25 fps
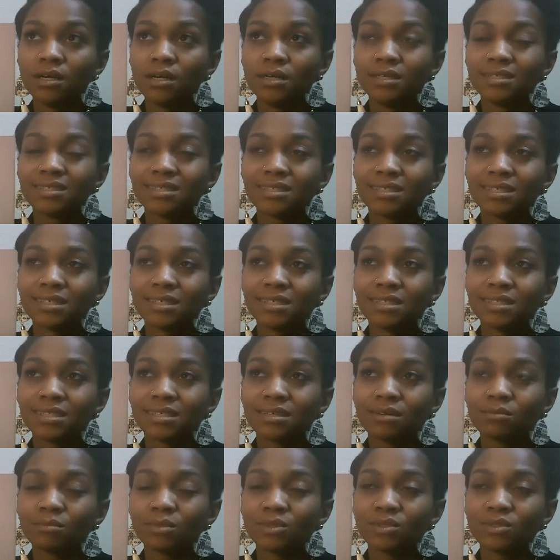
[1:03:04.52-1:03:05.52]
it's, it's
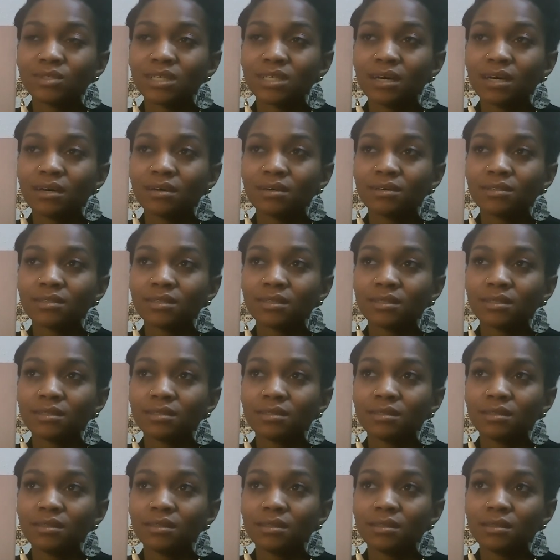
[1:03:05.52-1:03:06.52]
almost like
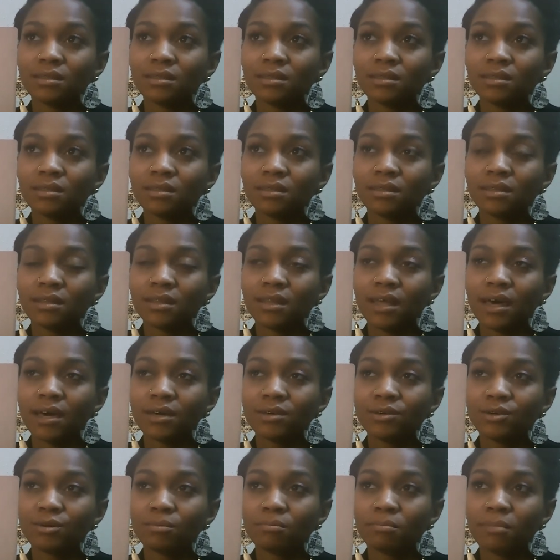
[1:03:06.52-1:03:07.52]

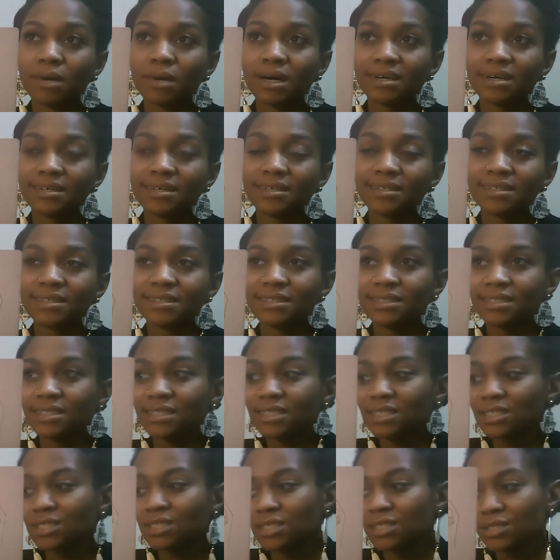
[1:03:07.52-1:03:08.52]
that your mind,
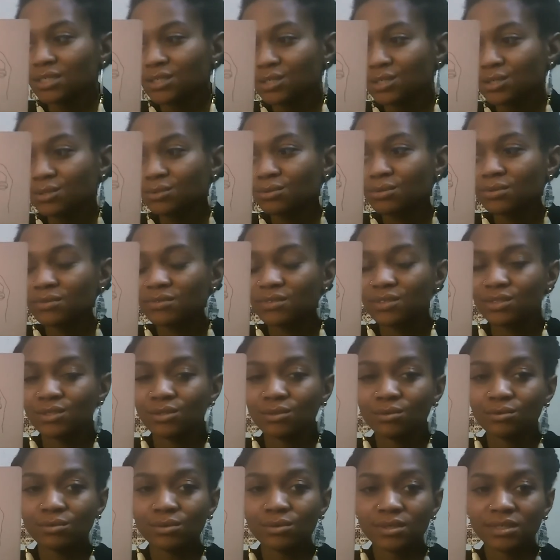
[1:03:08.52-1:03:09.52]
this is that two of
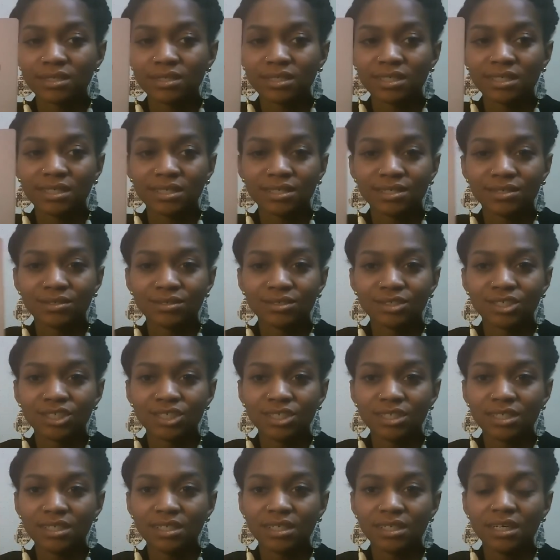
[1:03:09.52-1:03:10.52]
swords
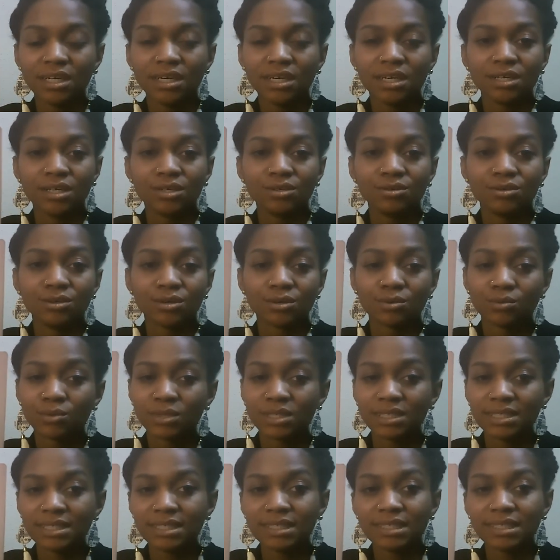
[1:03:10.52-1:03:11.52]
energy, you know,
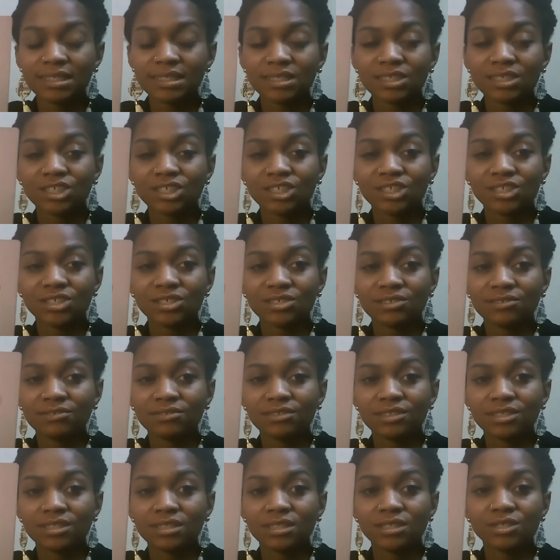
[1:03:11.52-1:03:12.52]
what needs to shift.
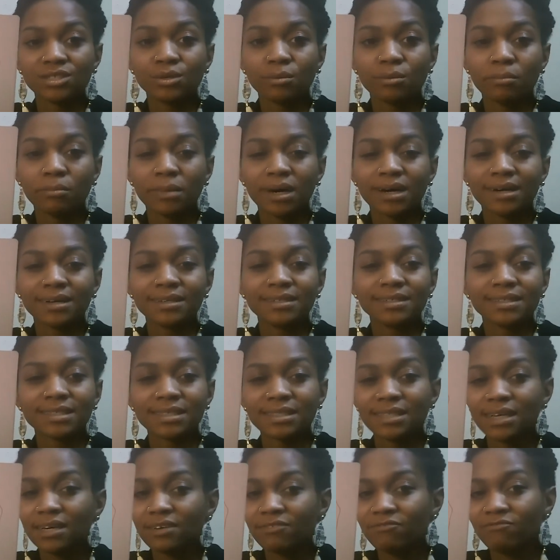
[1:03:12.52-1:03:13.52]
Your mind
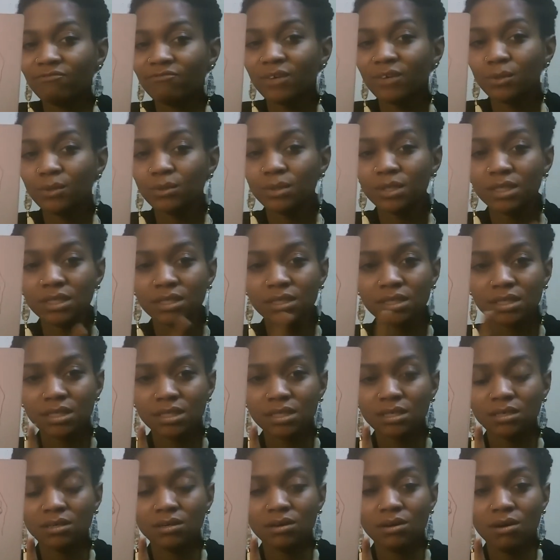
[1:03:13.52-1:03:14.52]
is not
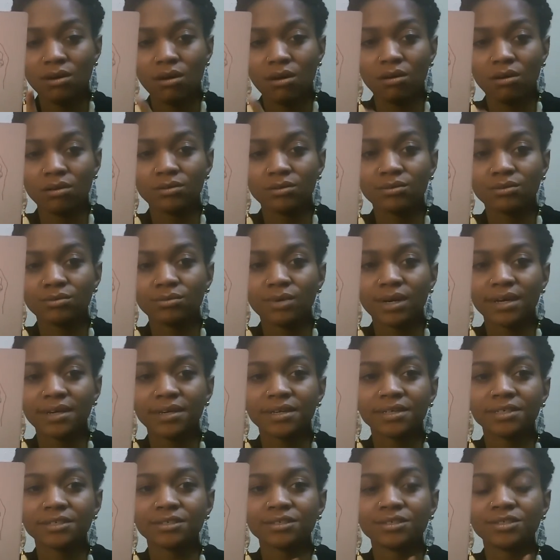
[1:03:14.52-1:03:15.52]
focused on the right
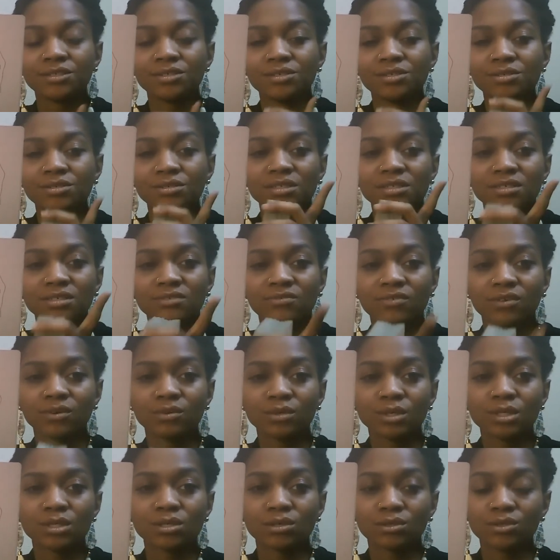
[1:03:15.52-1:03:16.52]
area. You need to
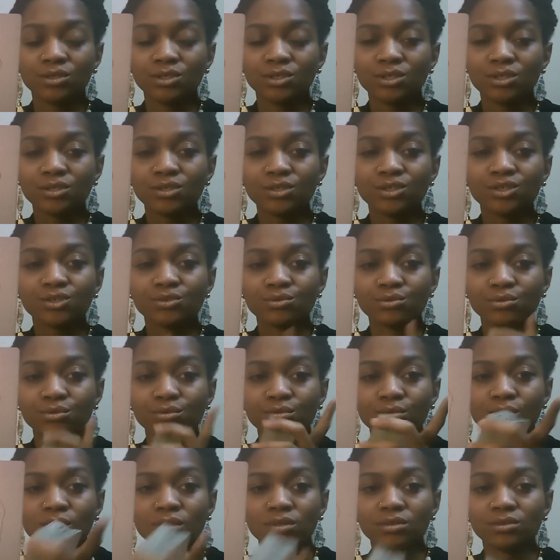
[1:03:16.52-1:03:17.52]
focus on your
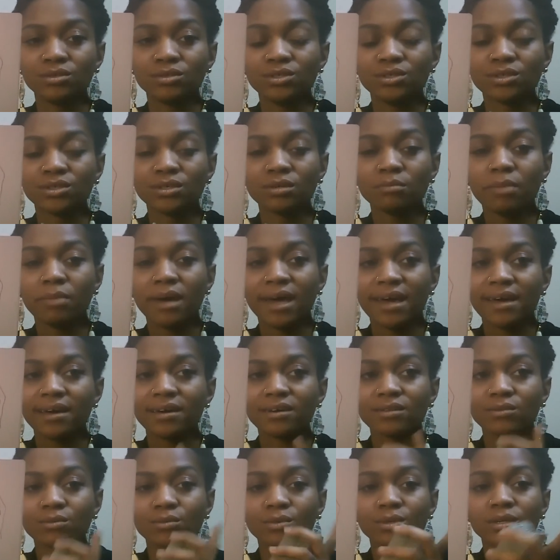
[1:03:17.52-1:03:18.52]
truth, on your
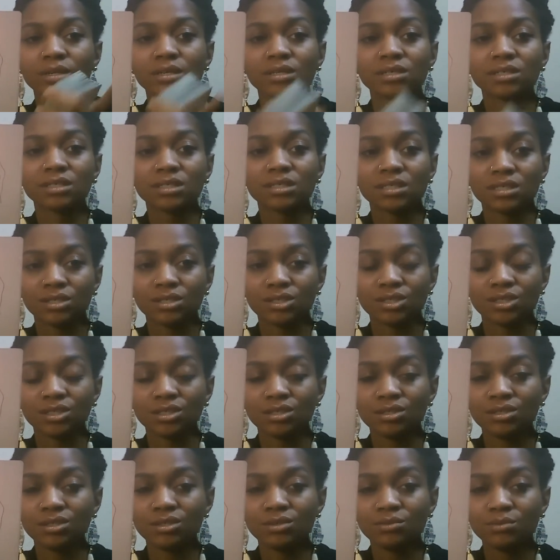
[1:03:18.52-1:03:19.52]
path, what it is that
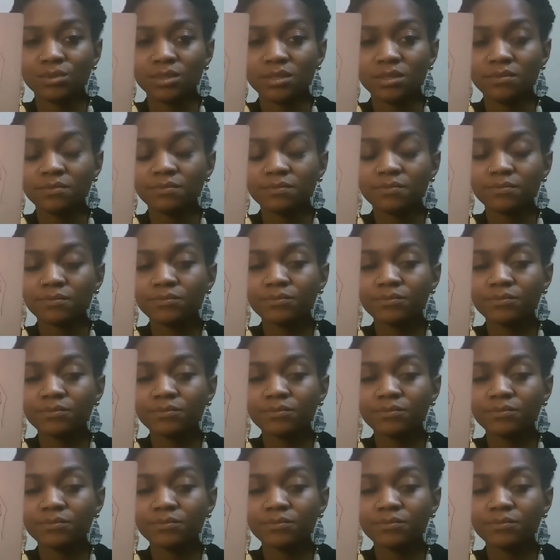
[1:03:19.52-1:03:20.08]
you're doing,